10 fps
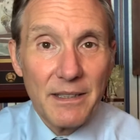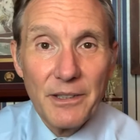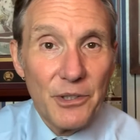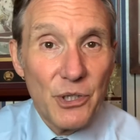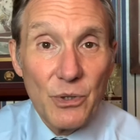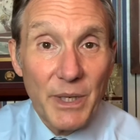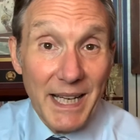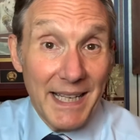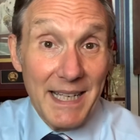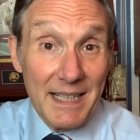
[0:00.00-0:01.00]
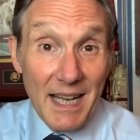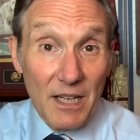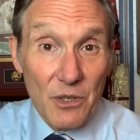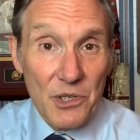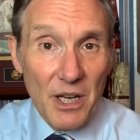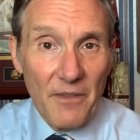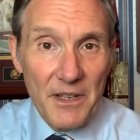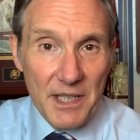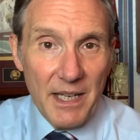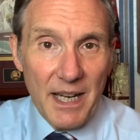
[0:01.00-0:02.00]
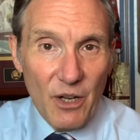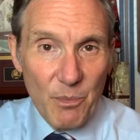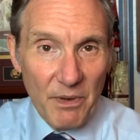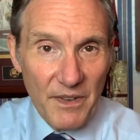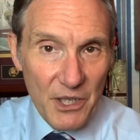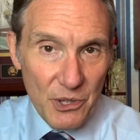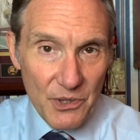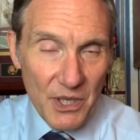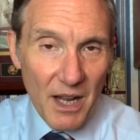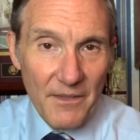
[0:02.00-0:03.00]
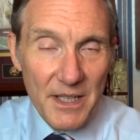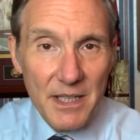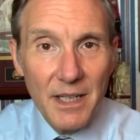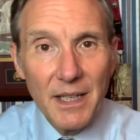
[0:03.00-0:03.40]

you do at any doctor's office, any health professional's office,